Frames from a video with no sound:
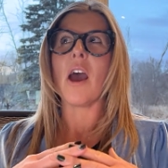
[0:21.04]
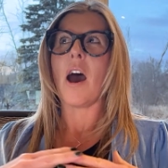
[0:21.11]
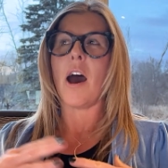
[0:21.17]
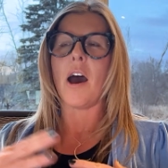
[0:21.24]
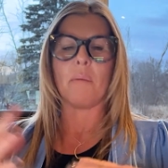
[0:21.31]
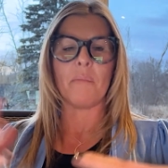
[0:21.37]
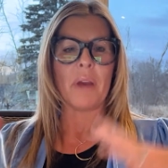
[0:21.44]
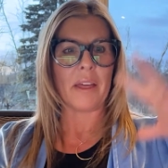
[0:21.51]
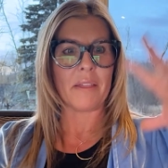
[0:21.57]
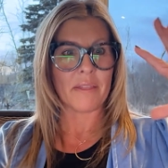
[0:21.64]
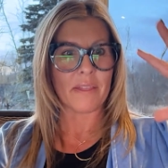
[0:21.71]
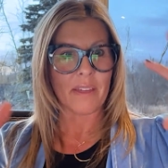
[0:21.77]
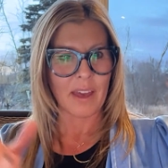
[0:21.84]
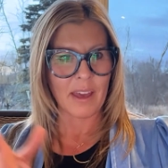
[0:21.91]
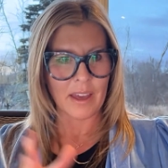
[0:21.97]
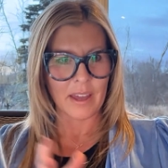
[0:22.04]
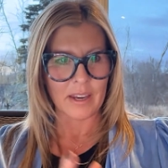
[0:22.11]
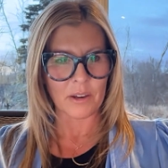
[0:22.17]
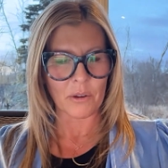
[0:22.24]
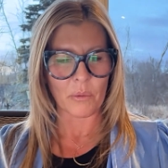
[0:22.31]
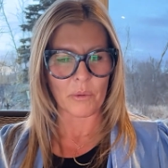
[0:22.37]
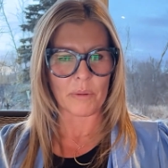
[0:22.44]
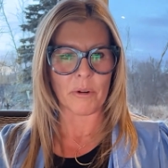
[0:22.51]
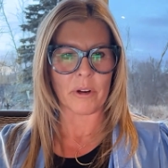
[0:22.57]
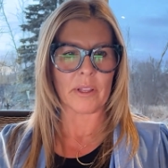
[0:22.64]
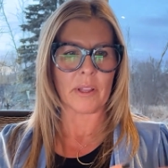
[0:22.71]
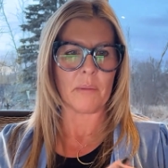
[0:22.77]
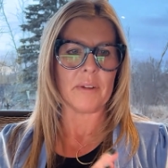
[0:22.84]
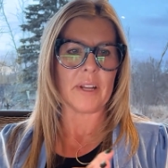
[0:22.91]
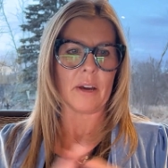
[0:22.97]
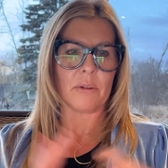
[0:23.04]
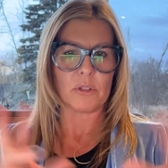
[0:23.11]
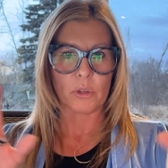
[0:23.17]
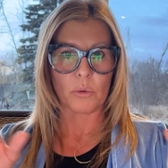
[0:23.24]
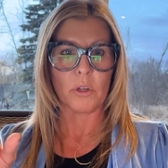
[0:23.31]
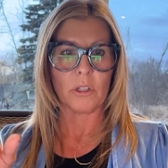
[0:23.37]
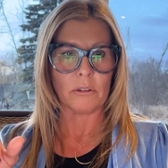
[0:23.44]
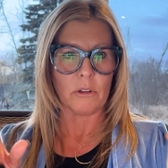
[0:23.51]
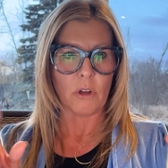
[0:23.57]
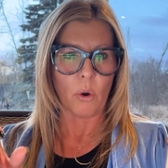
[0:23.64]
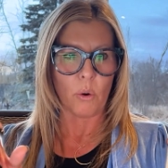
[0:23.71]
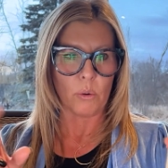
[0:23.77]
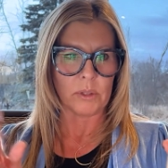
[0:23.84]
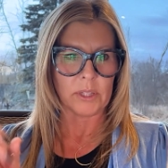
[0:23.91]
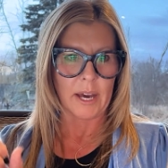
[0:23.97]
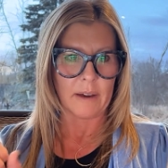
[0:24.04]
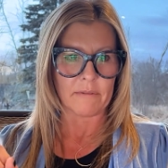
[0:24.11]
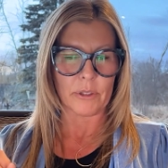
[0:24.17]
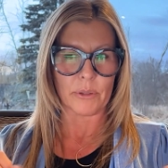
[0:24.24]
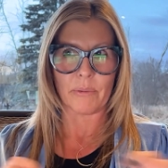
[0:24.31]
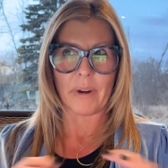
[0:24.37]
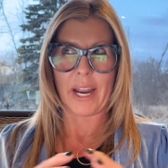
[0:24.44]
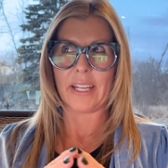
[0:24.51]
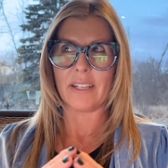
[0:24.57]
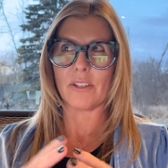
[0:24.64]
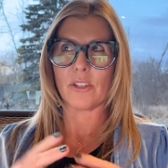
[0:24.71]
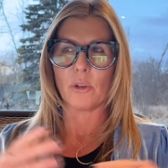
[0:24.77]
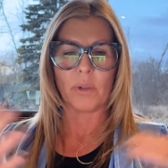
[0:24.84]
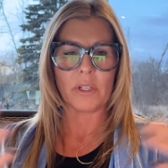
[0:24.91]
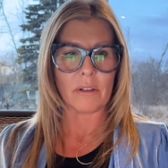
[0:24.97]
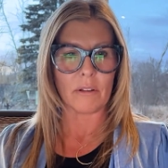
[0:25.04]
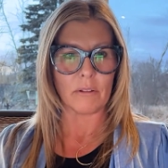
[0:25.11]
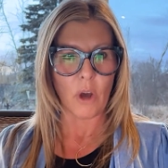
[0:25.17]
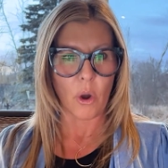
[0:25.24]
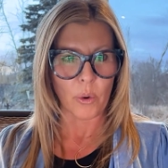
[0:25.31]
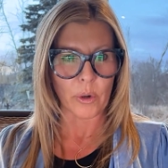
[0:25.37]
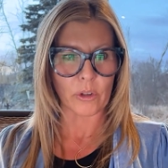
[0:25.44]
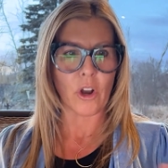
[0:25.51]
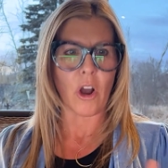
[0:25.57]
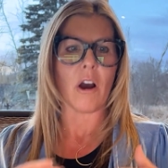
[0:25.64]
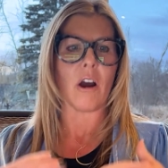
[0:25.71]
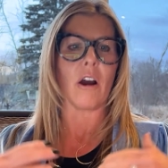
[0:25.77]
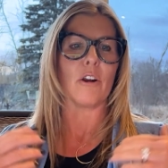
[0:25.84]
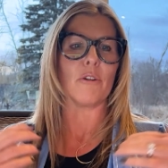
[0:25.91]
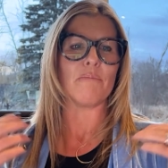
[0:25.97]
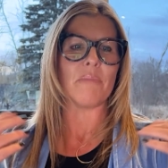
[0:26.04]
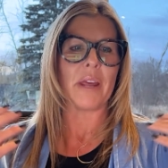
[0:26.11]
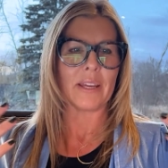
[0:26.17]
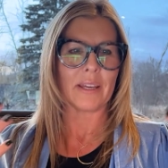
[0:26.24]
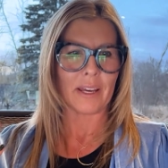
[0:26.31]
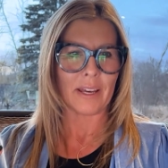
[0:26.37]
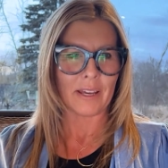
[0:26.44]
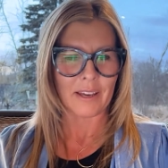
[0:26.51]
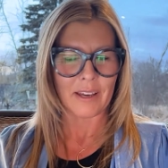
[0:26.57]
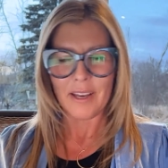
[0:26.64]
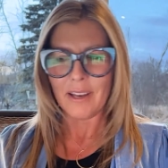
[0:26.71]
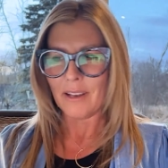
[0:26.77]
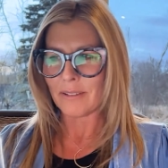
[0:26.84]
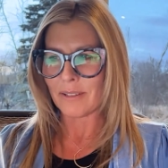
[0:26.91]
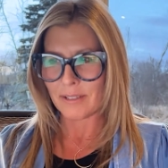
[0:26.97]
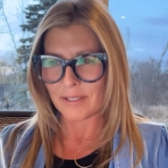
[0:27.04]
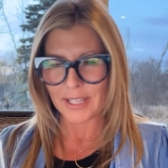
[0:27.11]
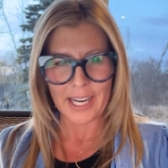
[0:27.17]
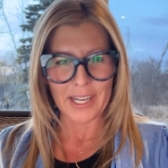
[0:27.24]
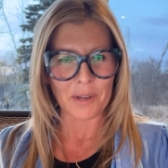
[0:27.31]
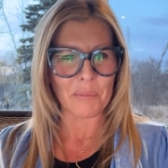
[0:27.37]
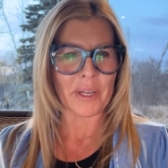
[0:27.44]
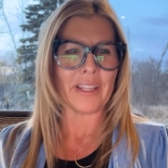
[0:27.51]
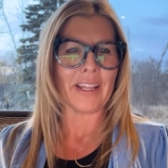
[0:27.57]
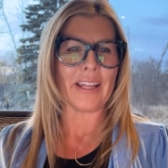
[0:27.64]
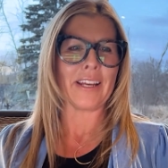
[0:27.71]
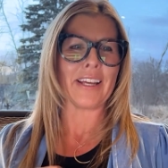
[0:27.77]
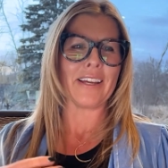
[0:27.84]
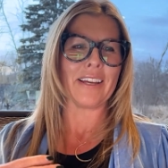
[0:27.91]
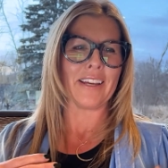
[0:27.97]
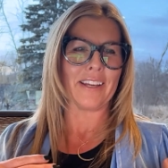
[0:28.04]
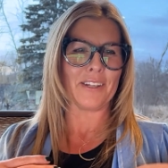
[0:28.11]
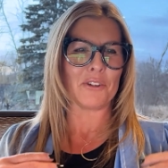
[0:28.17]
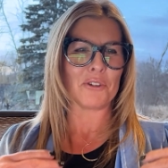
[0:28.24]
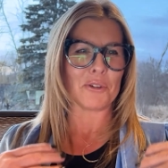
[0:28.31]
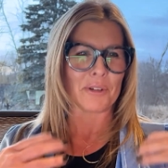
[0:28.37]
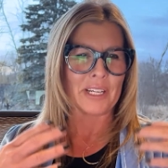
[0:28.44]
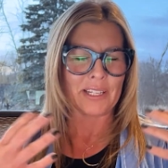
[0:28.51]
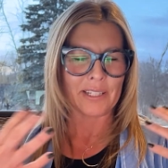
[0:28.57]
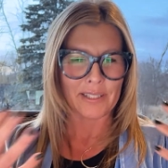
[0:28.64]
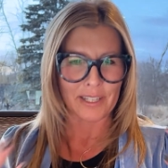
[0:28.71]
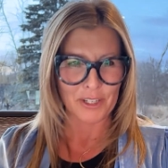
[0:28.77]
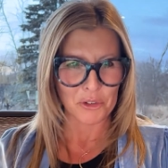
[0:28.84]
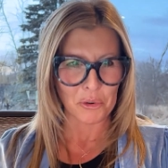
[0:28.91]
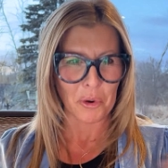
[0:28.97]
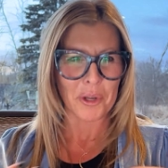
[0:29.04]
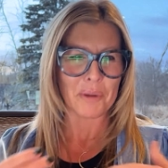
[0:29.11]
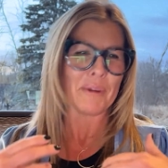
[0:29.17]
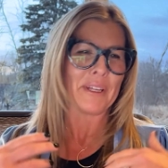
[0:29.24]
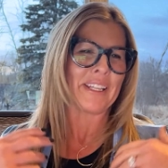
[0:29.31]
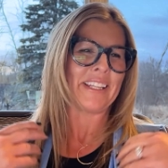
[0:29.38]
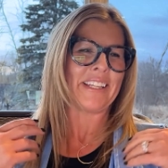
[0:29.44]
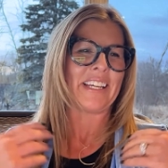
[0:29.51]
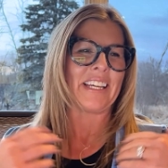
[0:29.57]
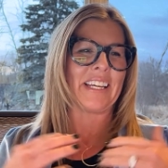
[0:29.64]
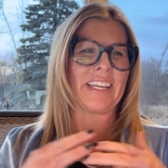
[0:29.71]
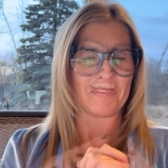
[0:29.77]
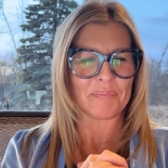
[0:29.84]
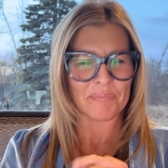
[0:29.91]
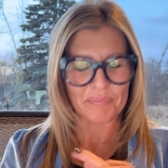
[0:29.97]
Um, and then we bring them down to a low level, right? So it's a lower carb making sustainability, increased enjoyability,